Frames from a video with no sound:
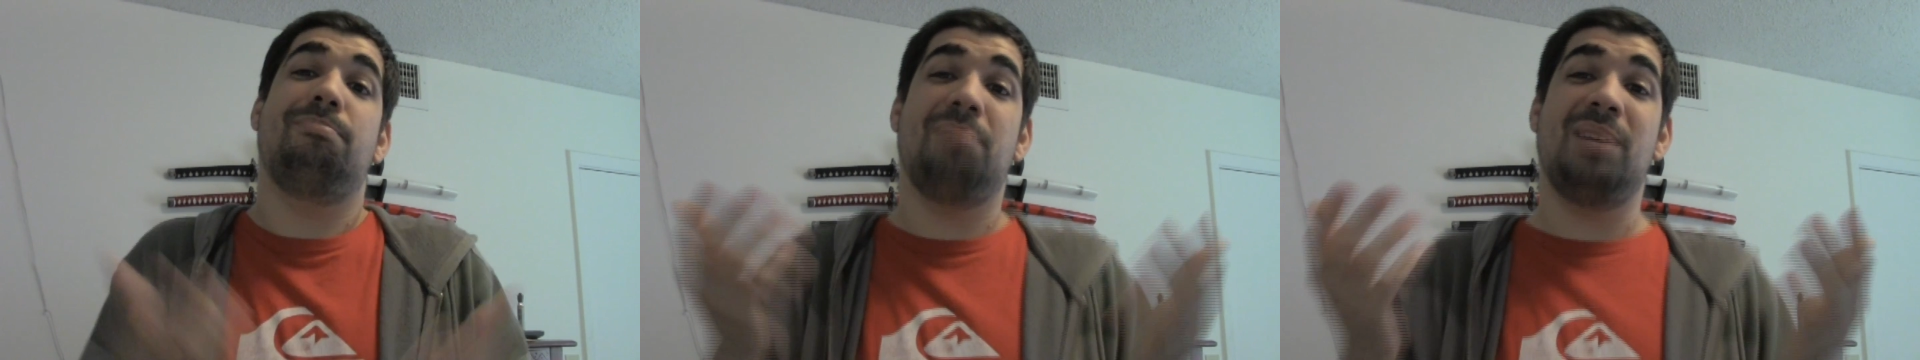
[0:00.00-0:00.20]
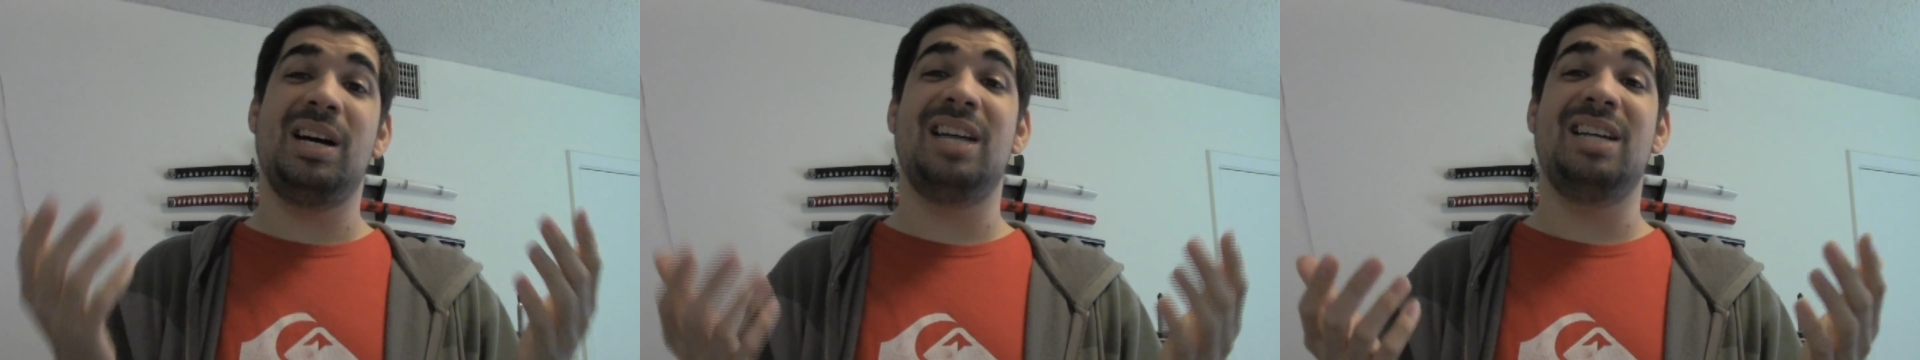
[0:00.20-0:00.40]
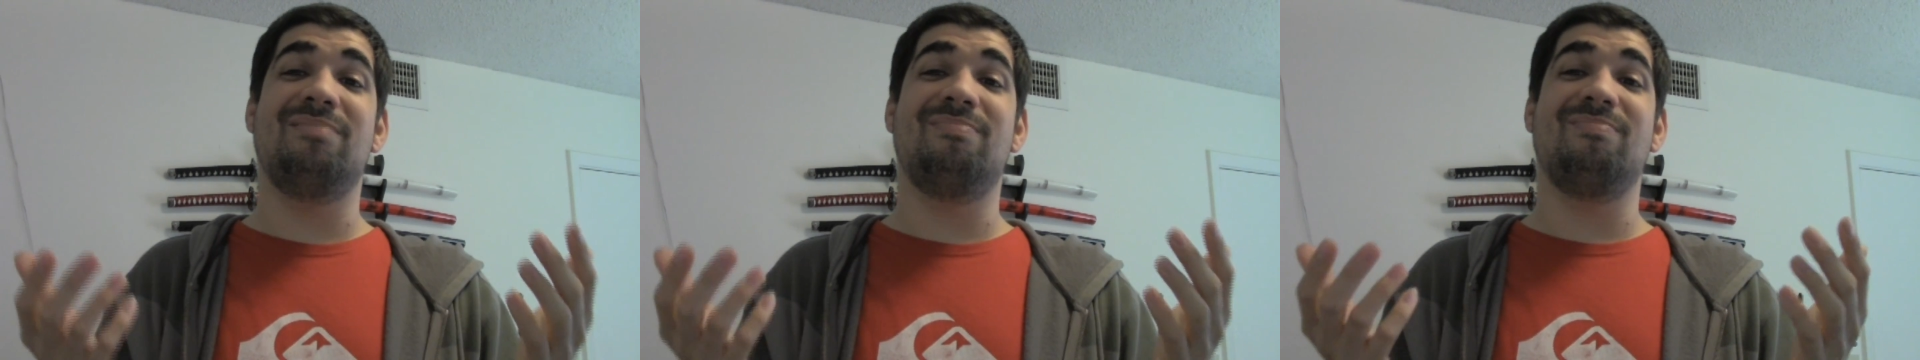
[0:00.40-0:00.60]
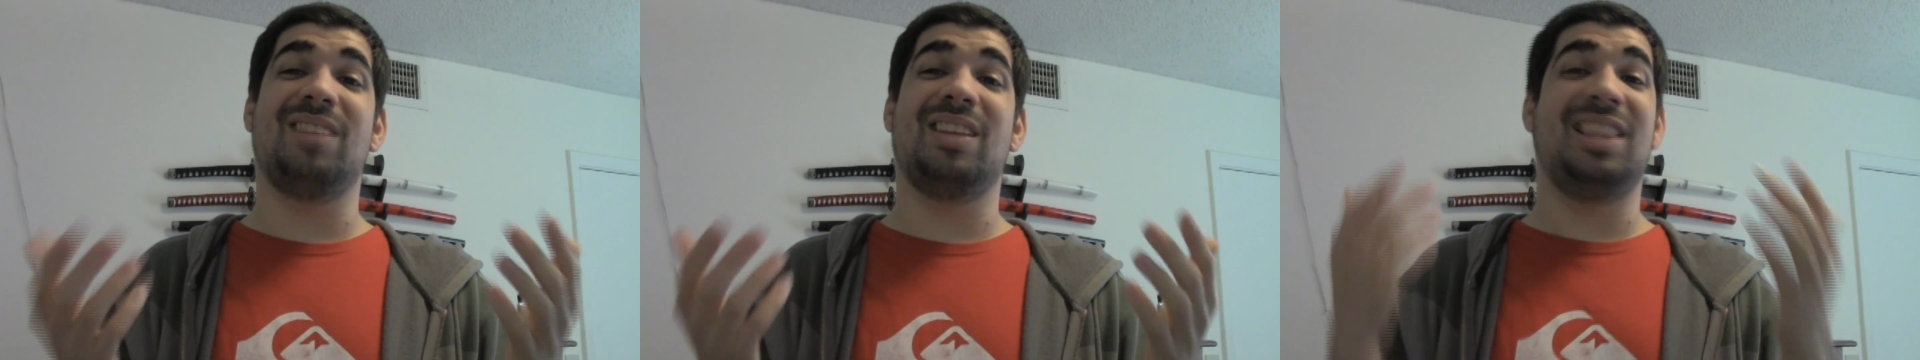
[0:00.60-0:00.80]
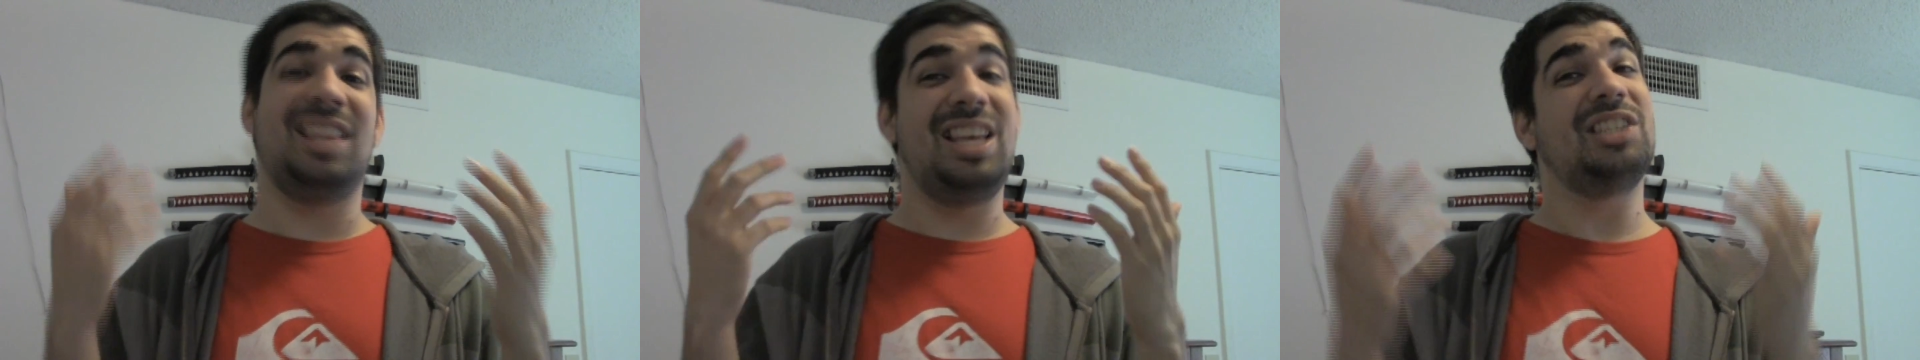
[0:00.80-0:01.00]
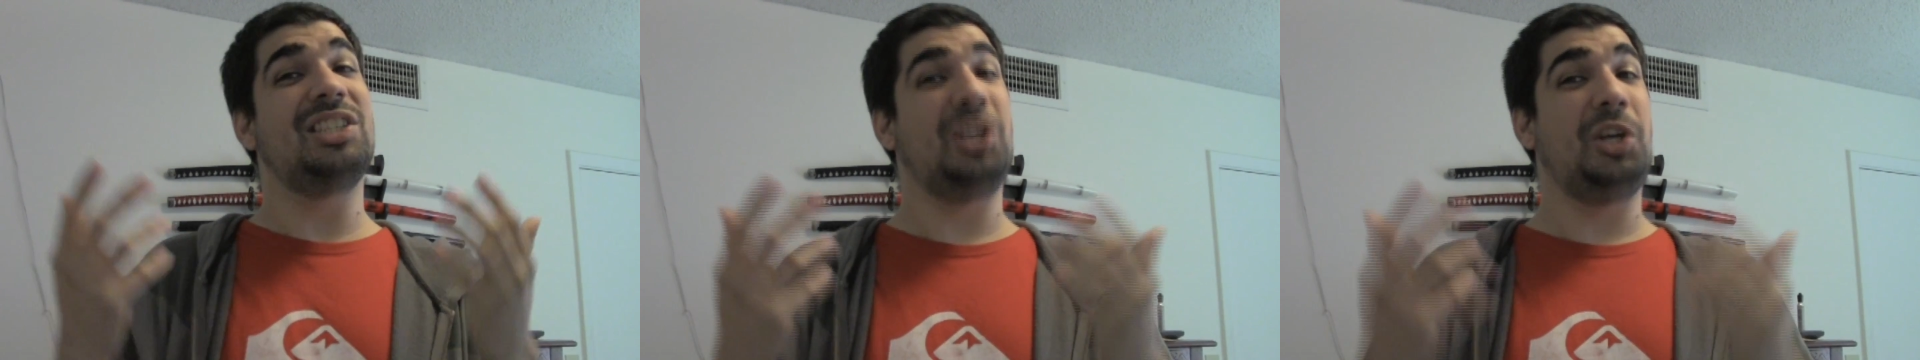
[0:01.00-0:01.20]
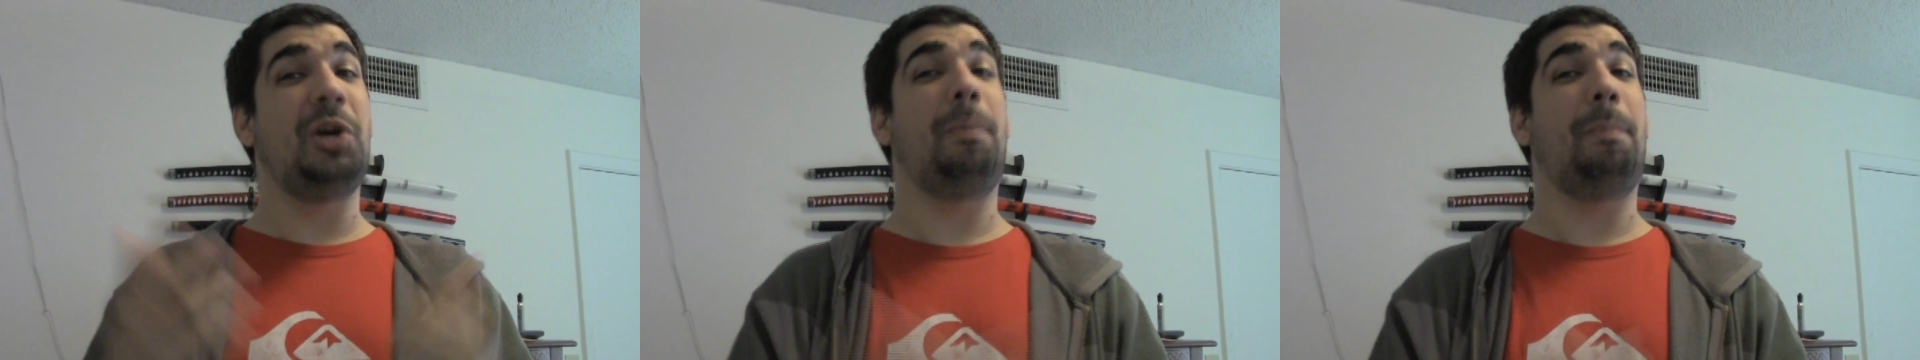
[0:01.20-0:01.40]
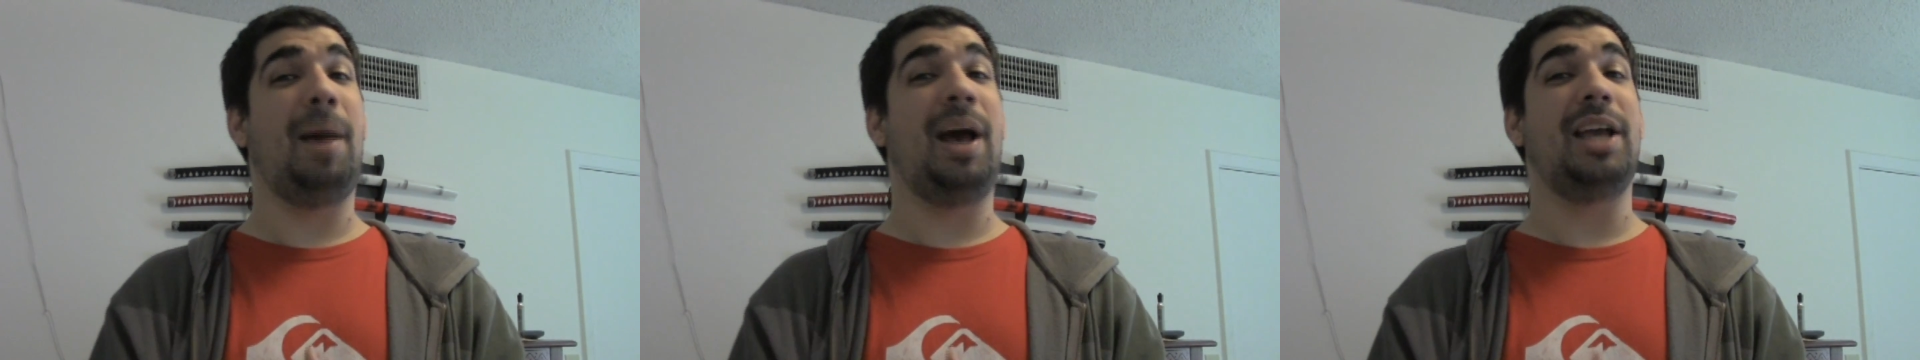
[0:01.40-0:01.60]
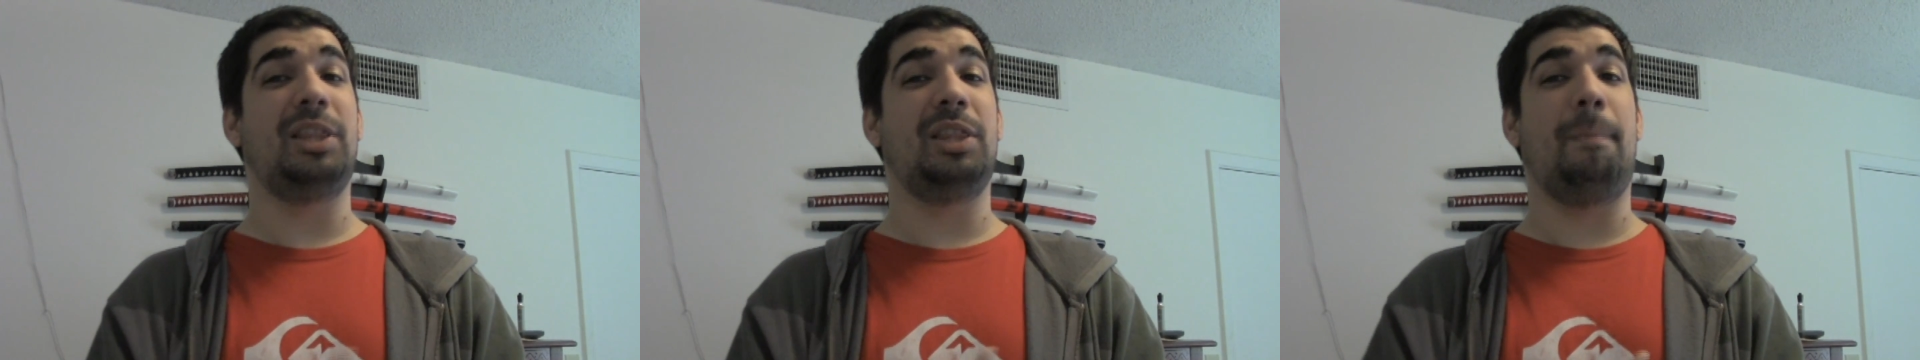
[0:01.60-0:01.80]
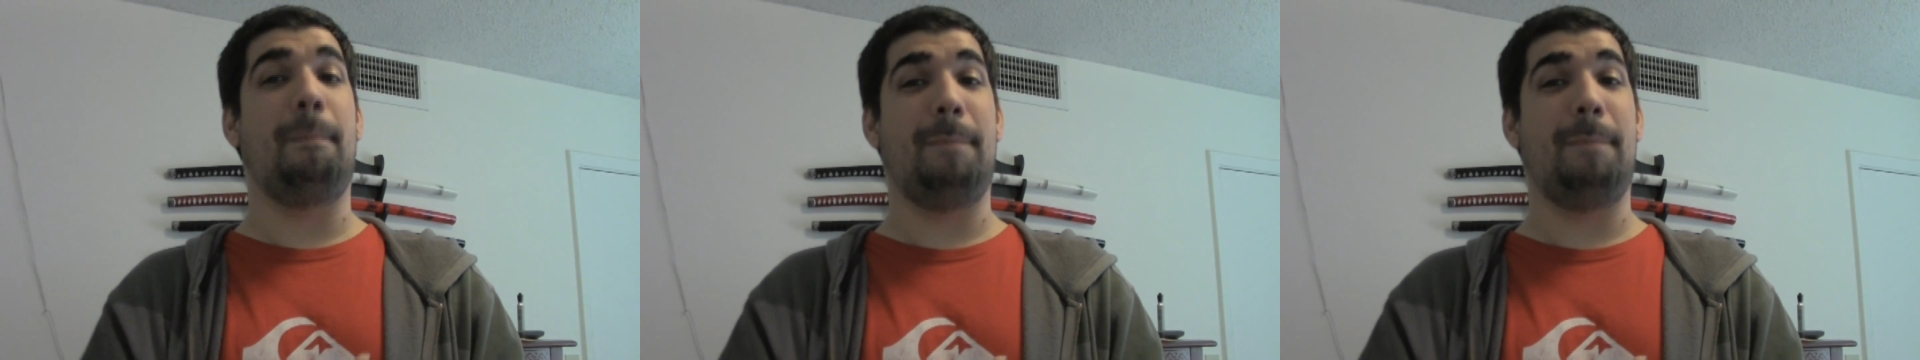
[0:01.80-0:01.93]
but this could bite them